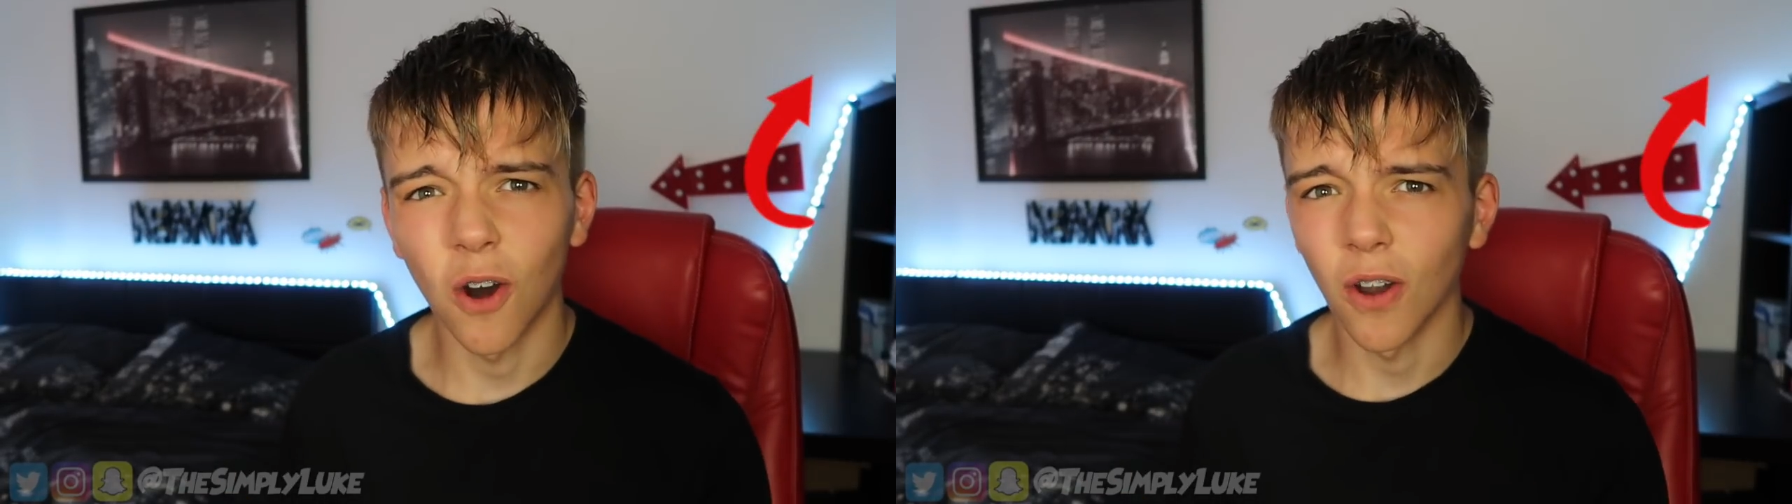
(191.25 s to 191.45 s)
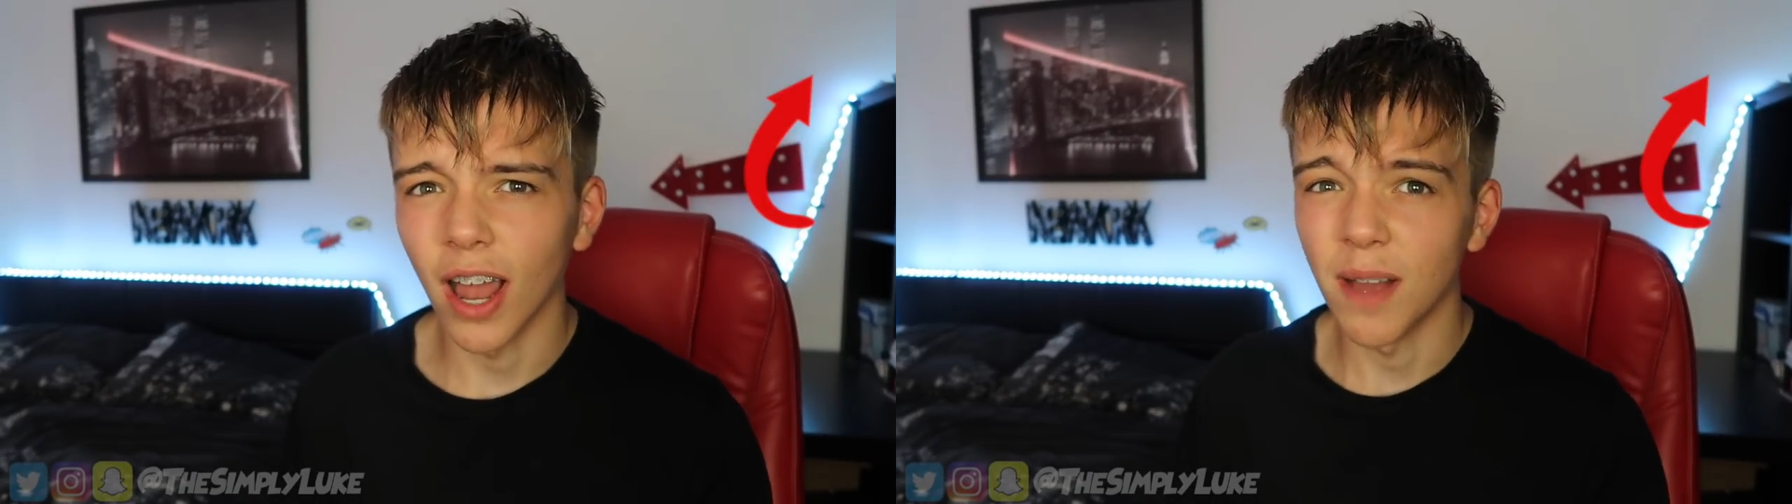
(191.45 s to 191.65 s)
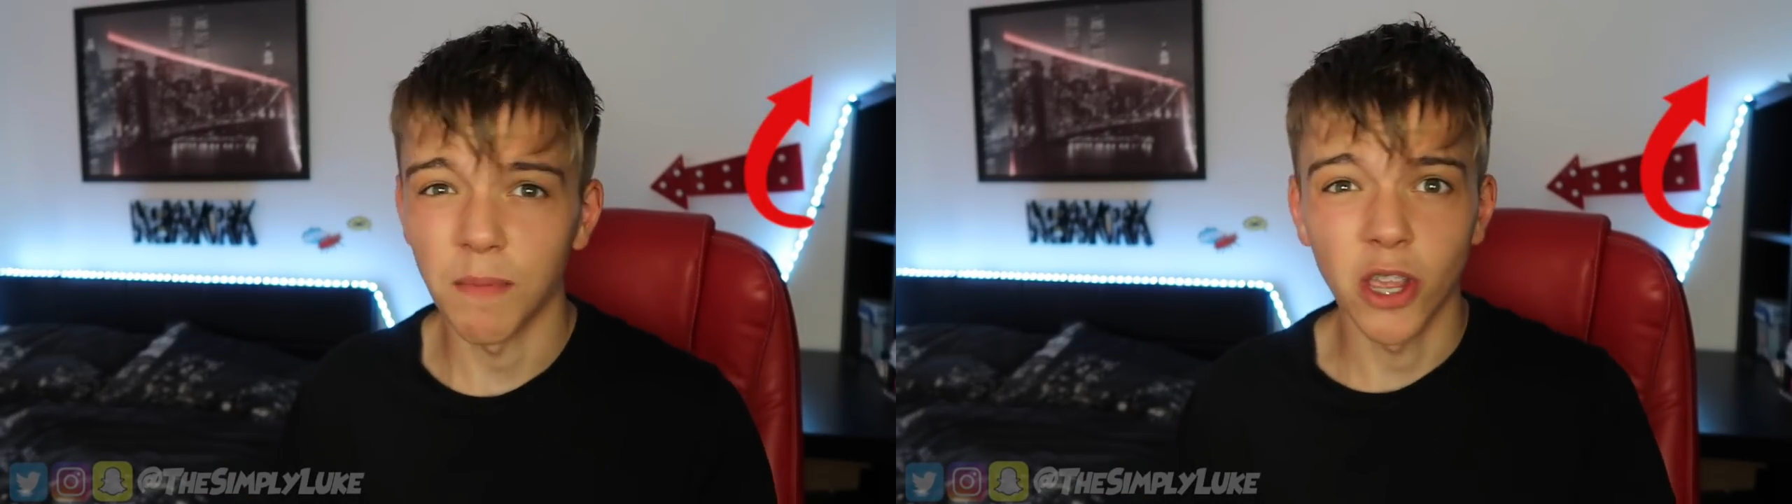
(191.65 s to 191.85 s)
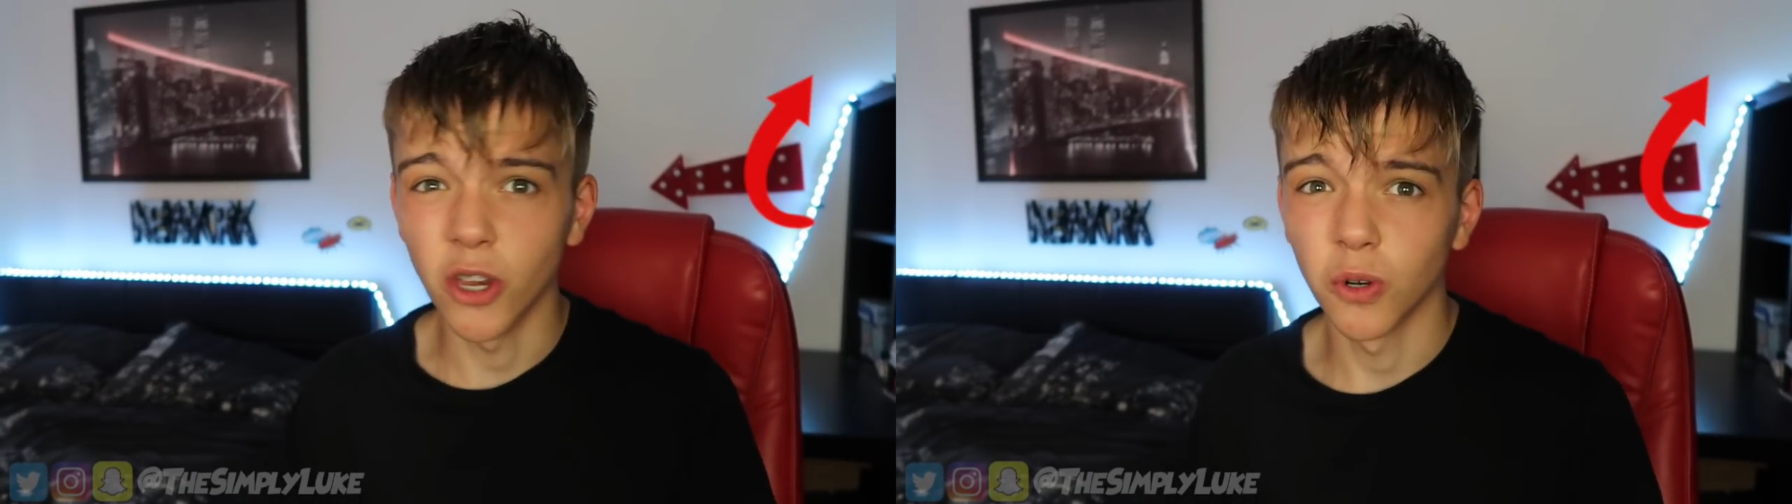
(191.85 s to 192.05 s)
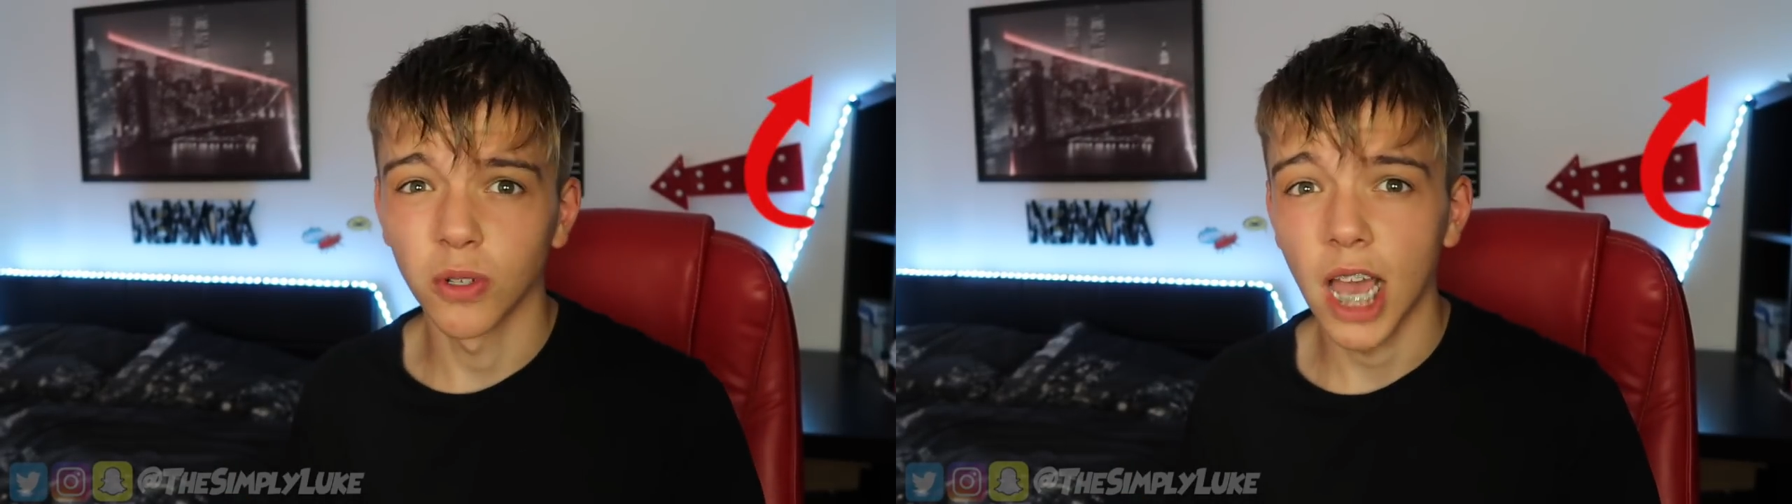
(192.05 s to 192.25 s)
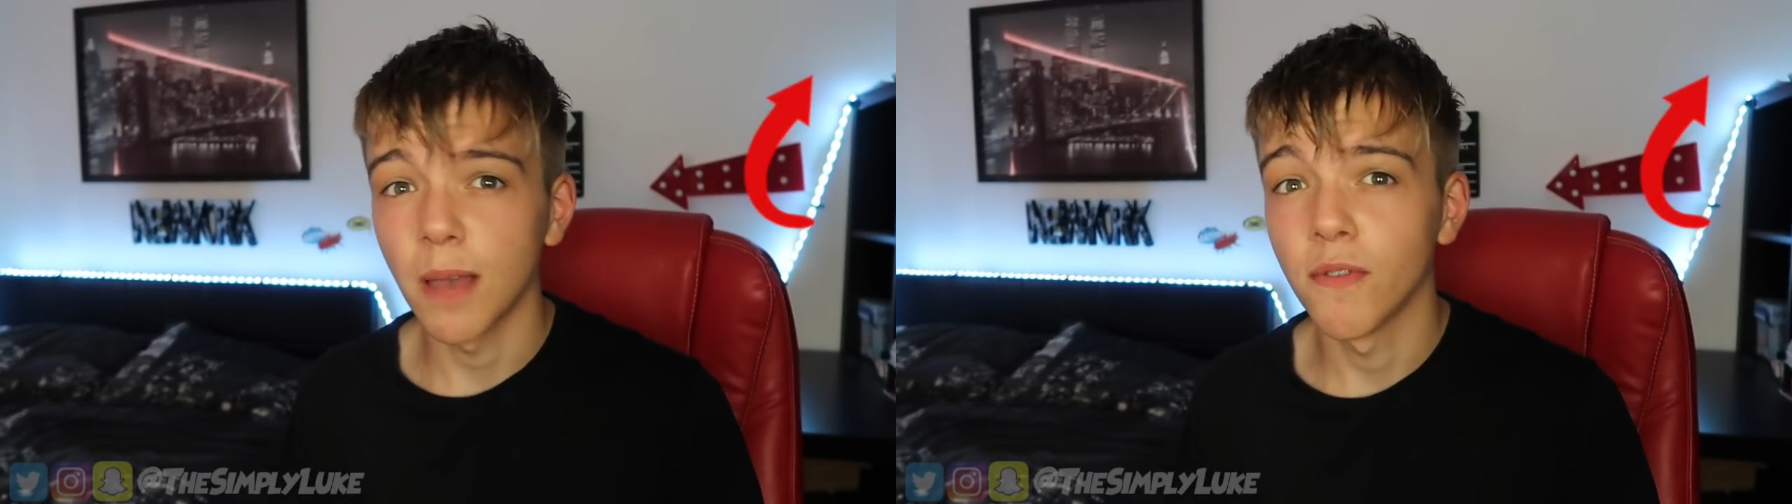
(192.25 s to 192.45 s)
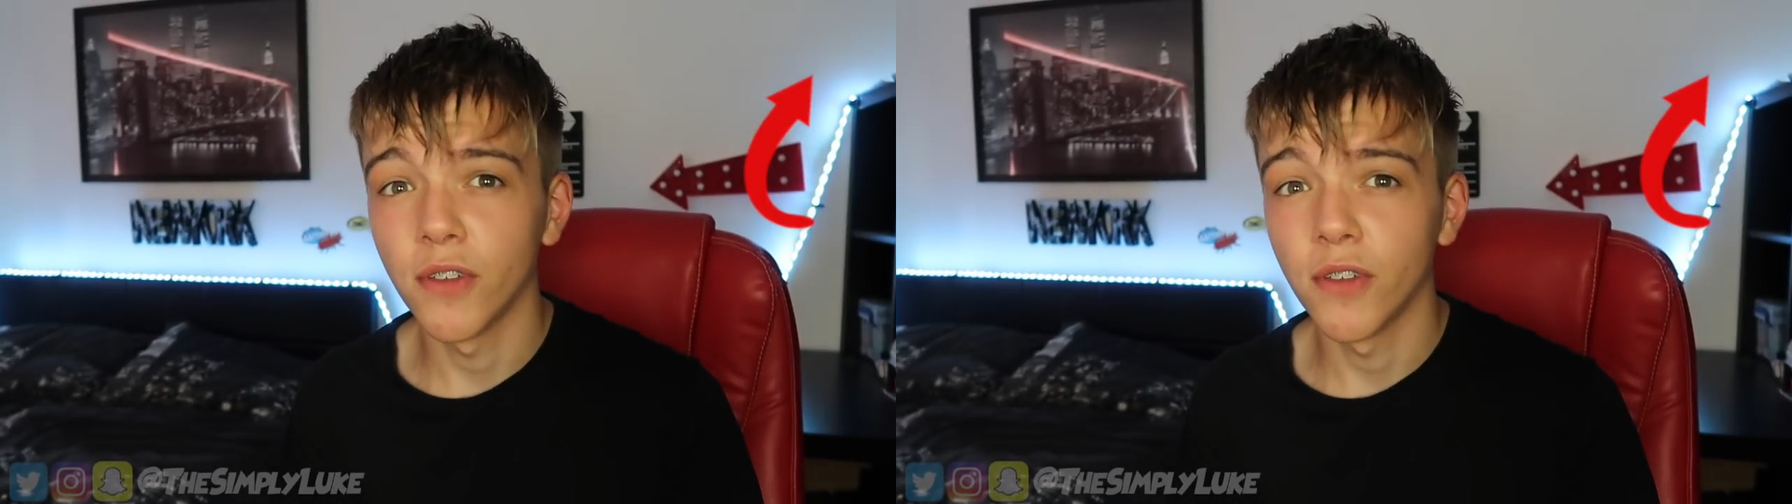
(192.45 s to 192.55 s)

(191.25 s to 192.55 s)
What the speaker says: or like my usual type